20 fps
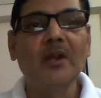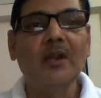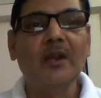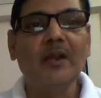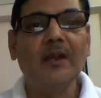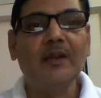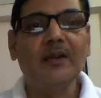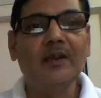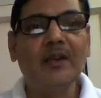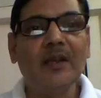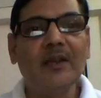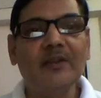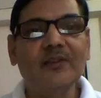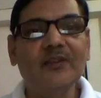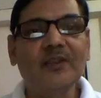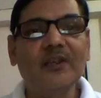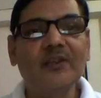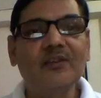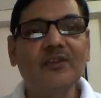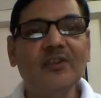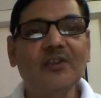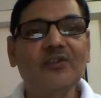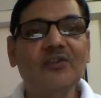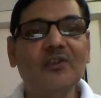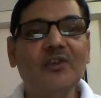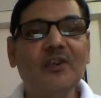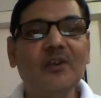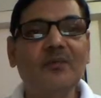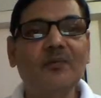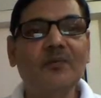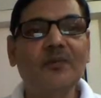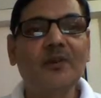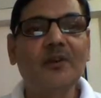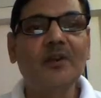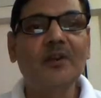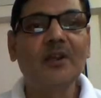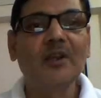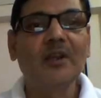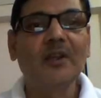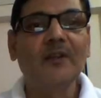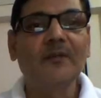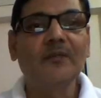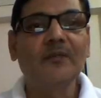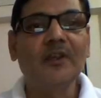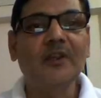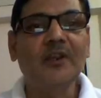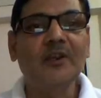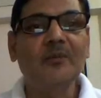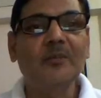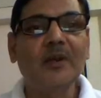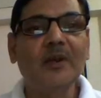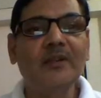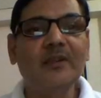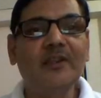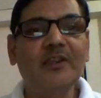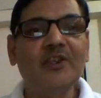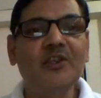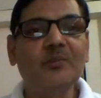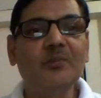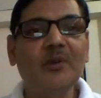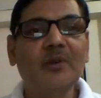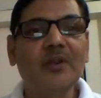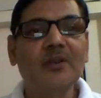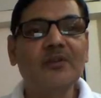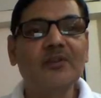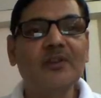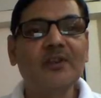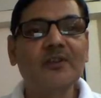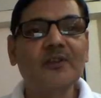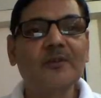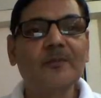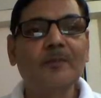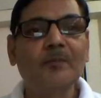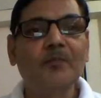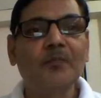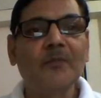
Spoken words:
and as I just referred, that by this process